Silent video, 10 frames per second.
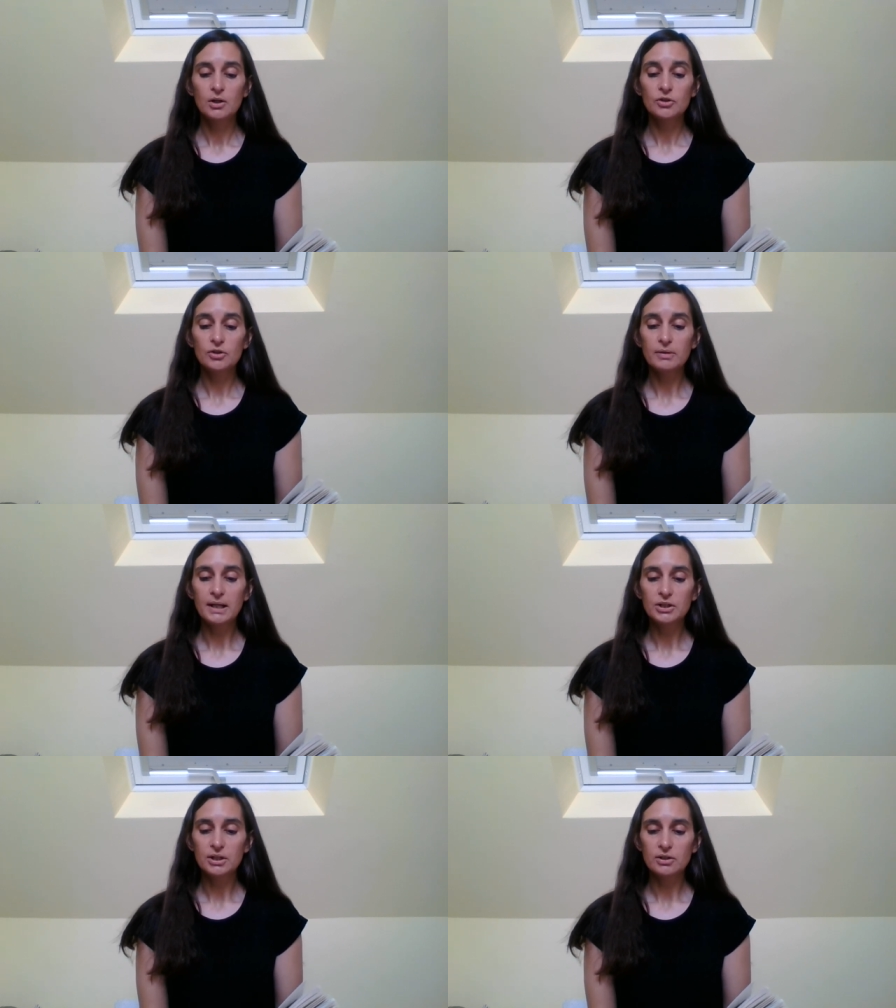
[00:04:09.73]
Soon
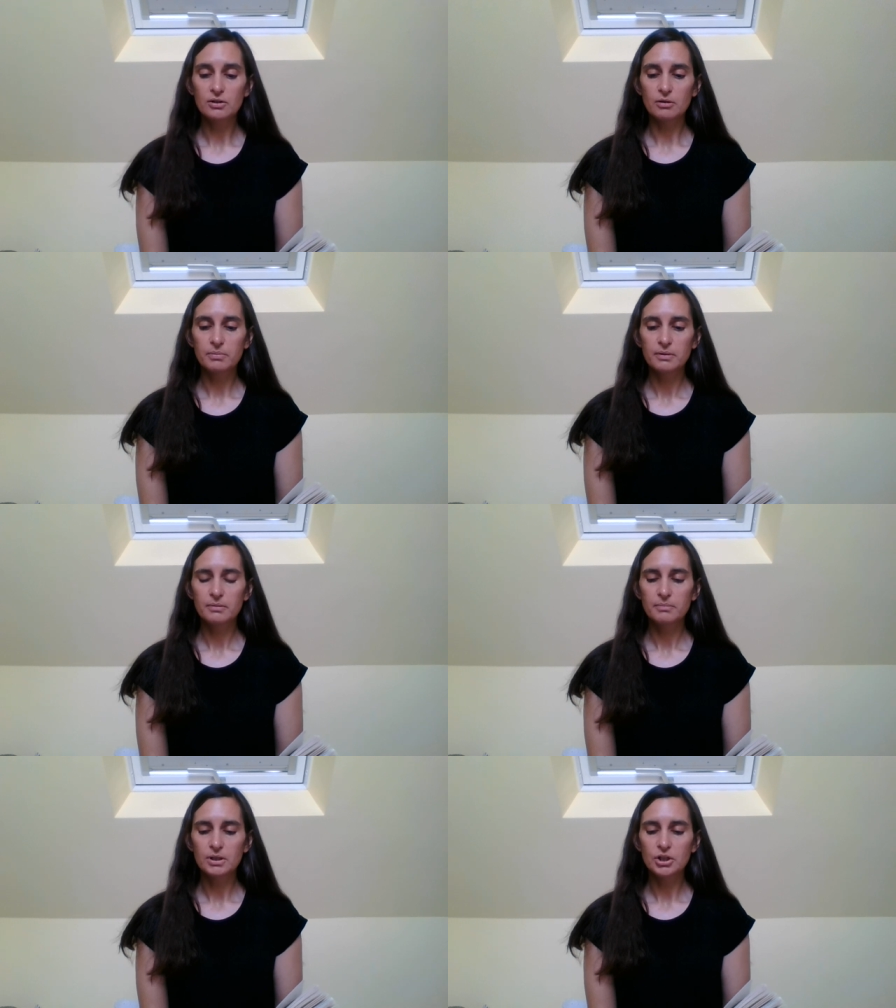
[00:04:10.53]
engine stop,
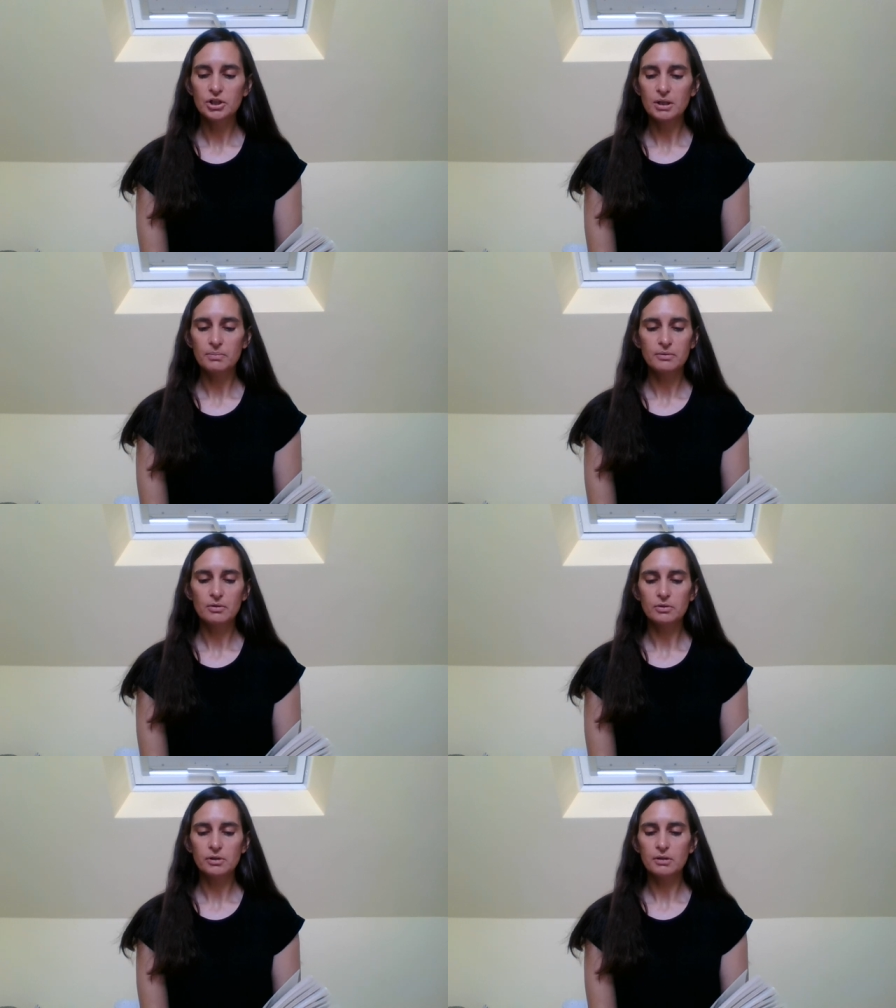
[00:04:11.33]
but ship
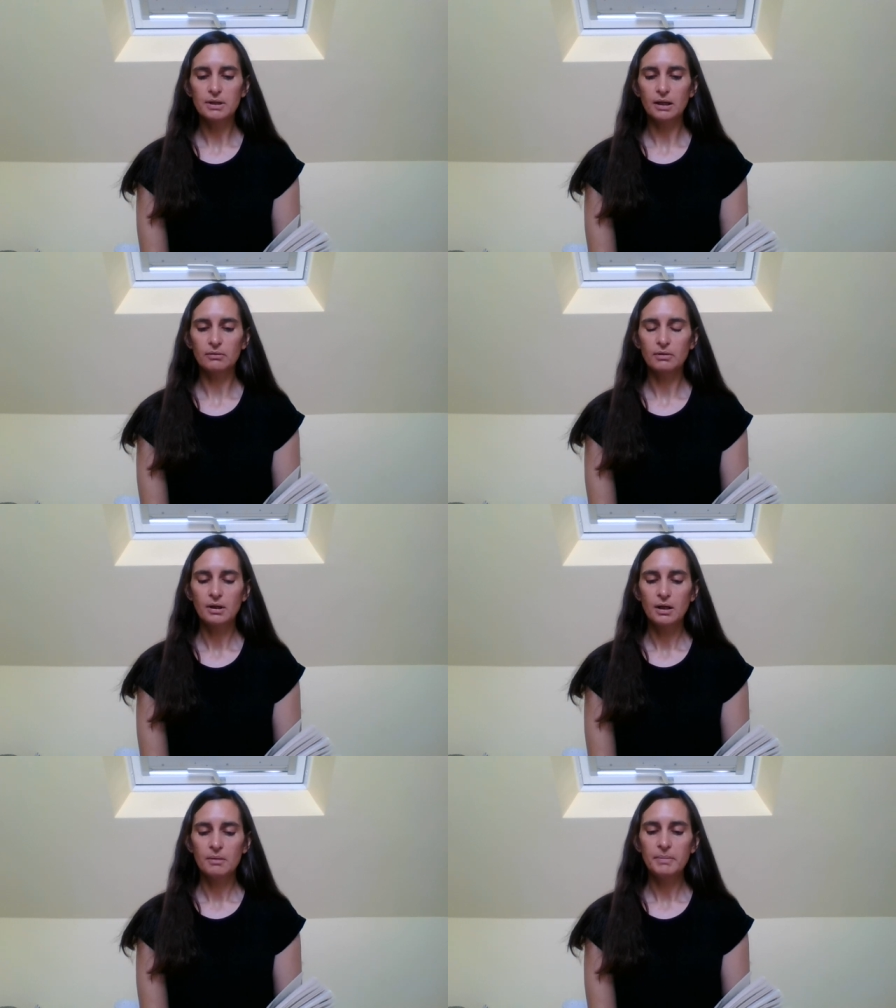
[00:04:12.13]
not go down.
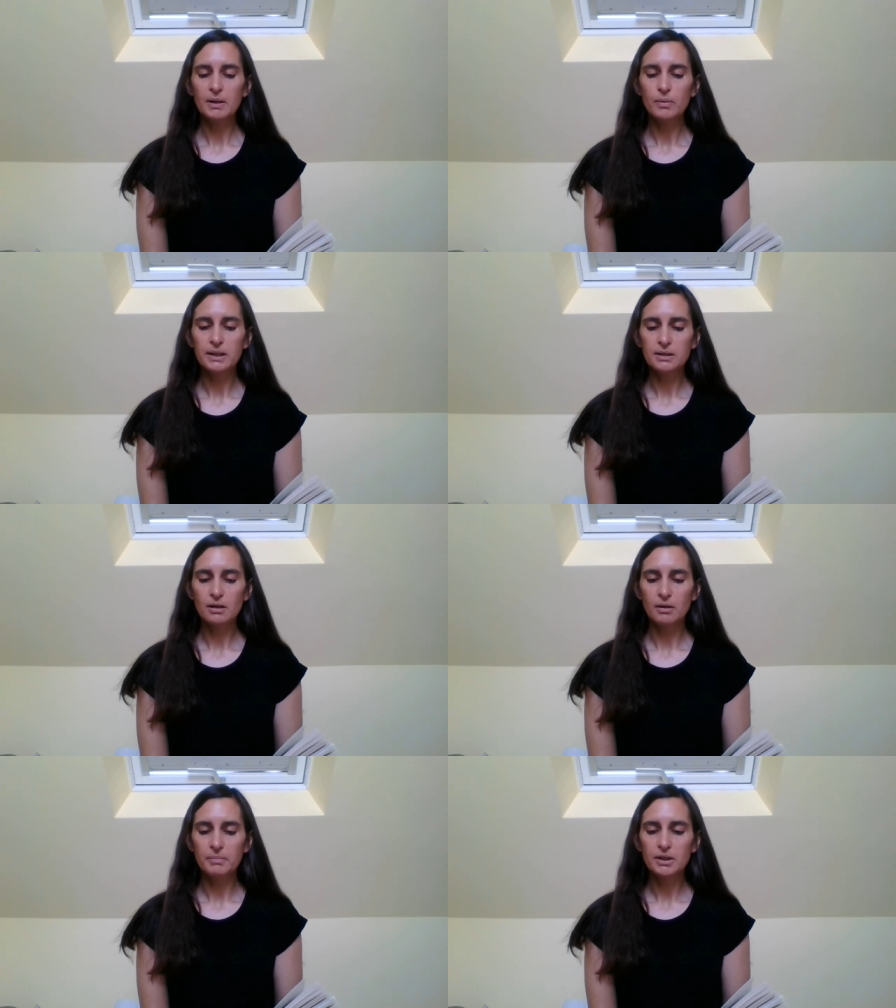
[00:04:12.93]
Big wind
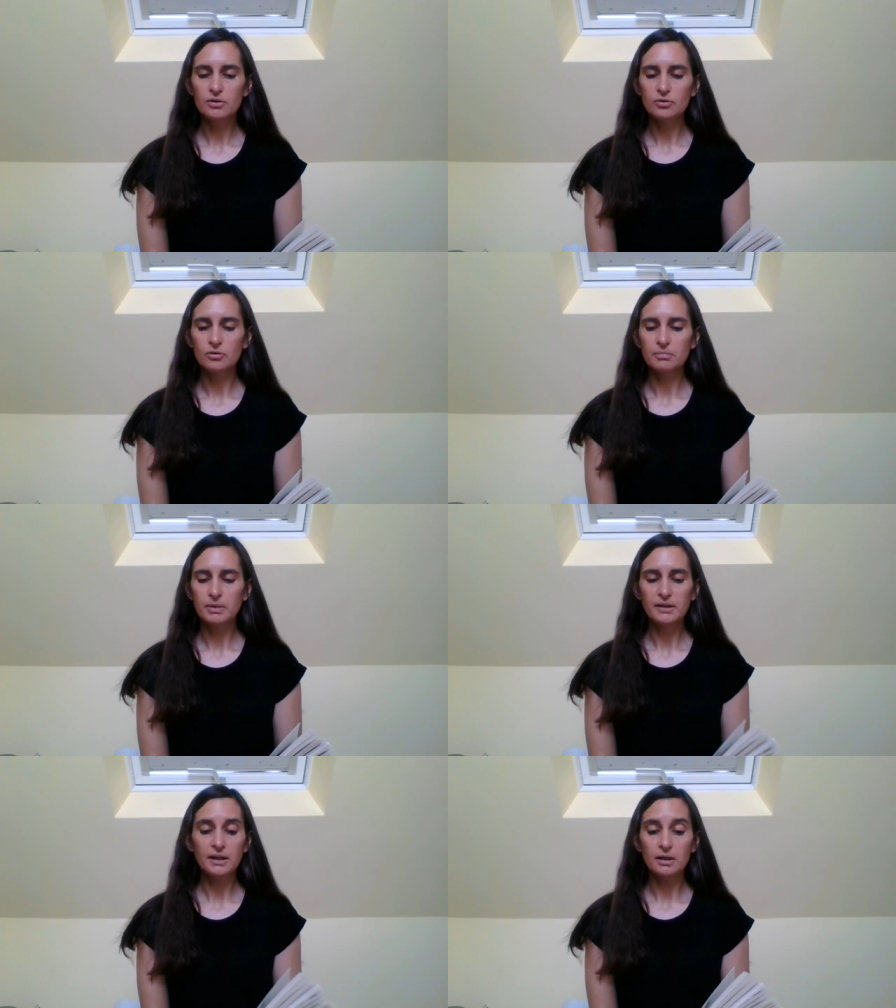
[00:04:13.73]
come, big storm.
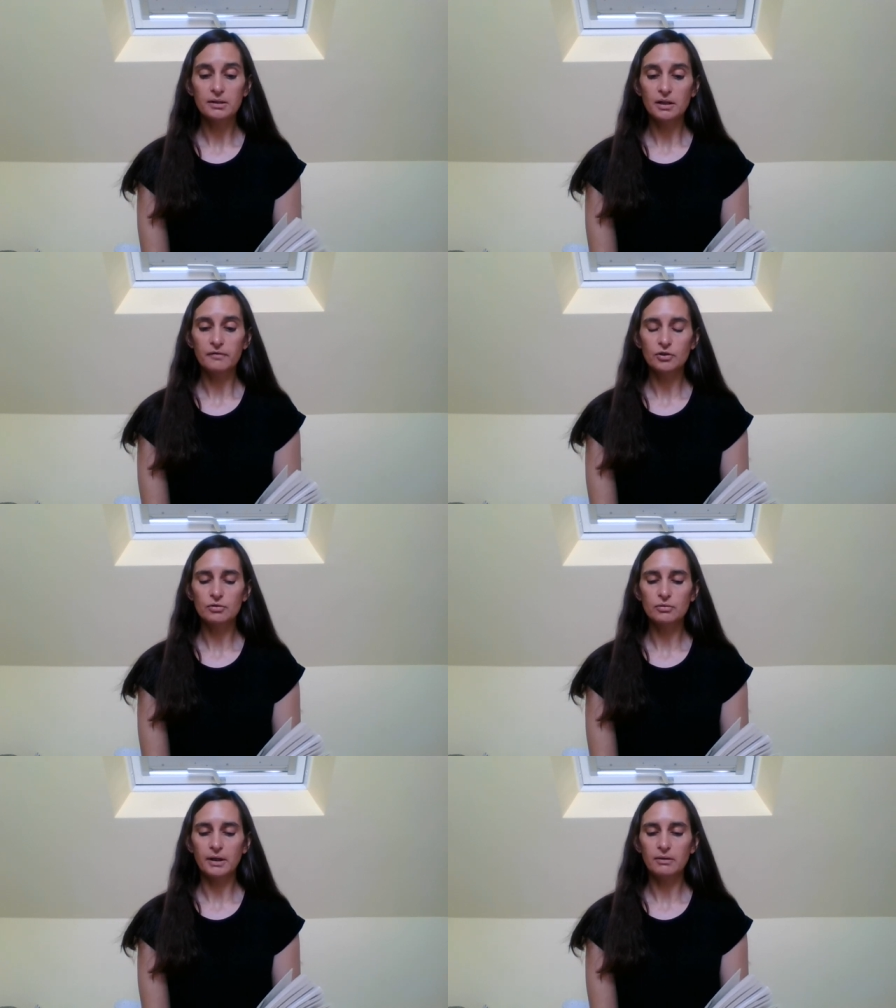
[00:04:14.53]
I think I die for
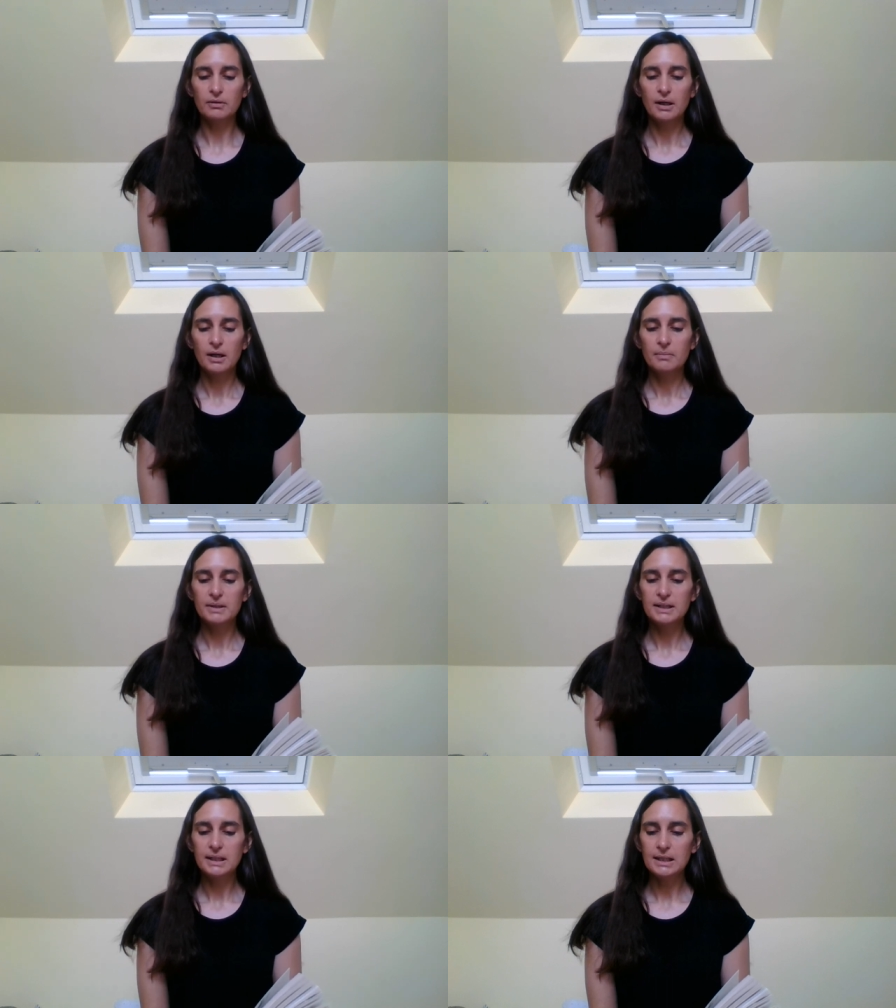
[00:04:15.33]
sure now.
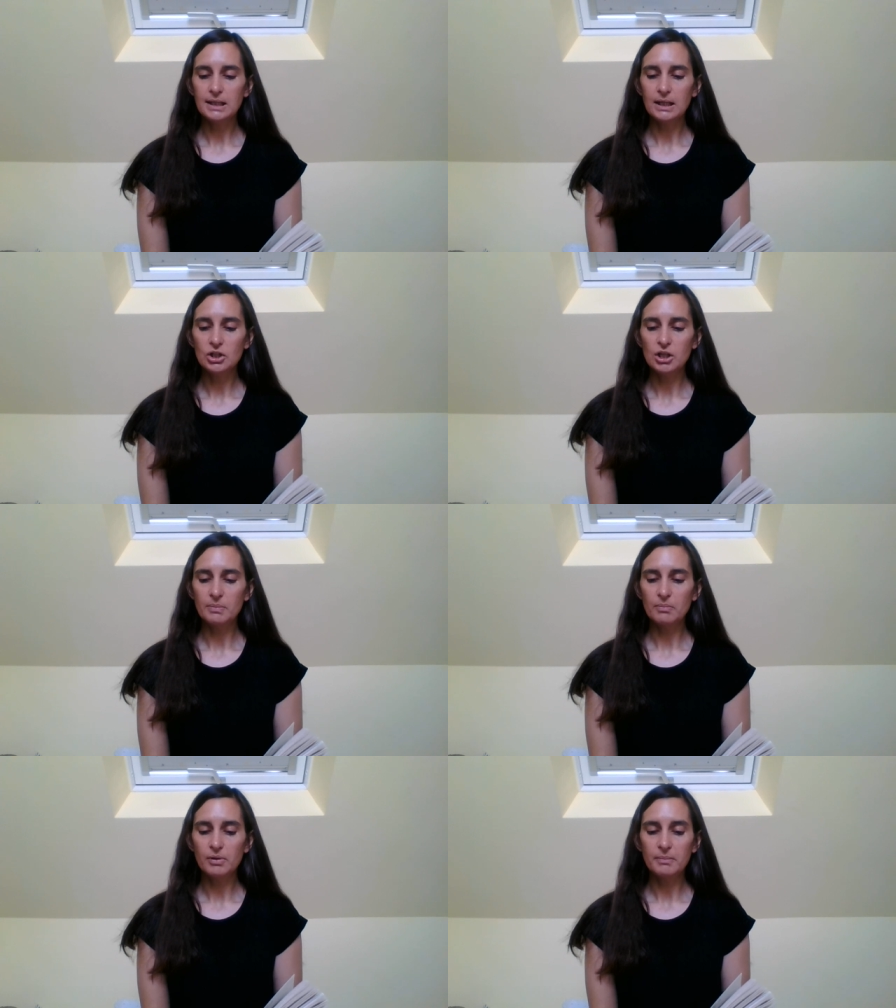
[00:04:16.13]
But sea take ship
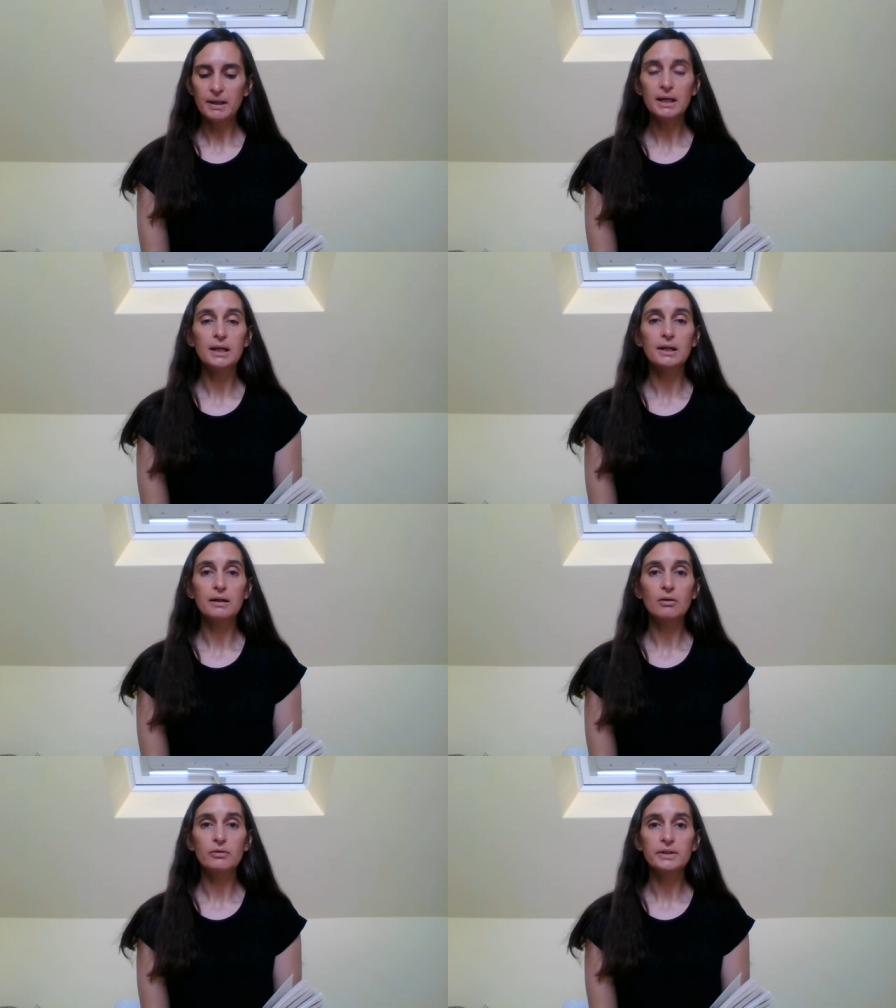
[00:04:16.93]
and bring me
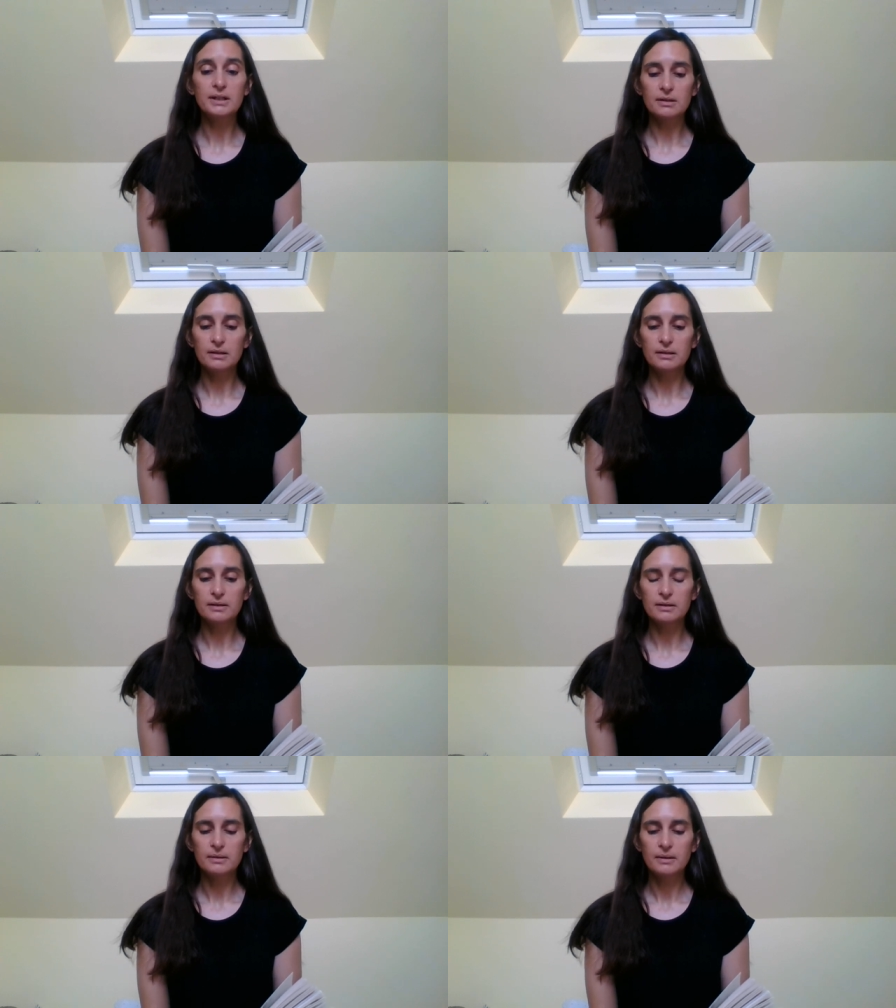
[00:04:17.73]
here on this
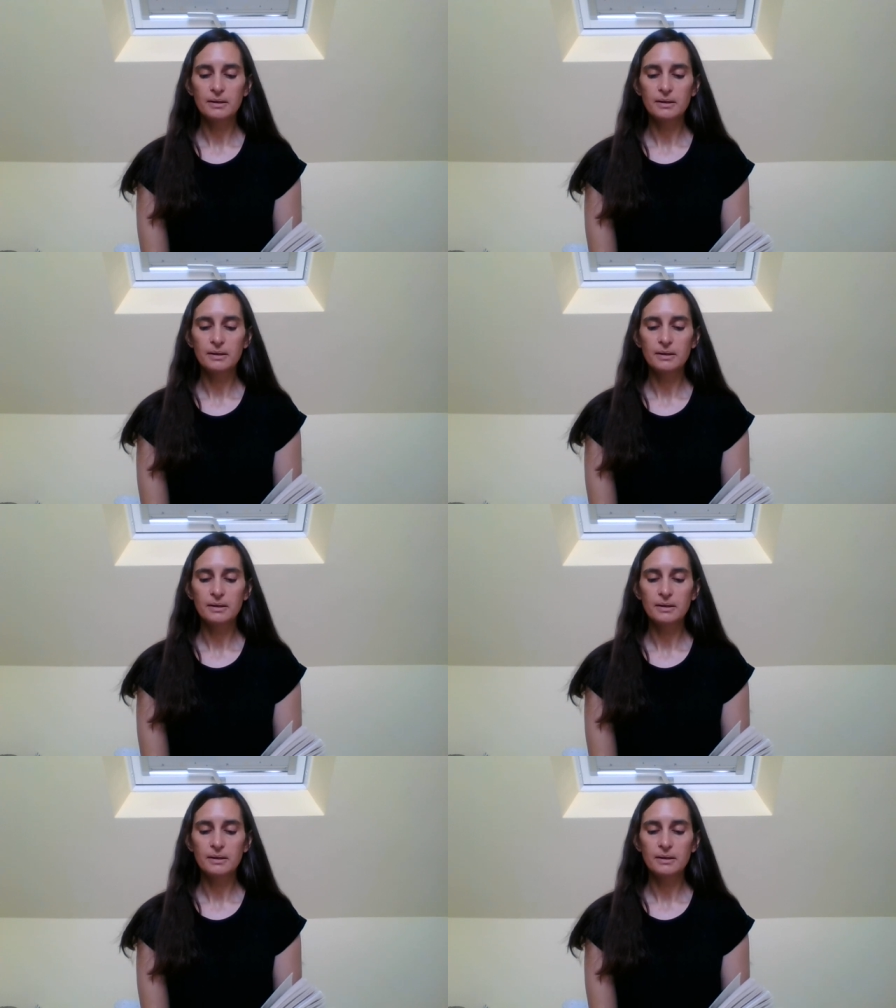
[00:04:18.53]
island.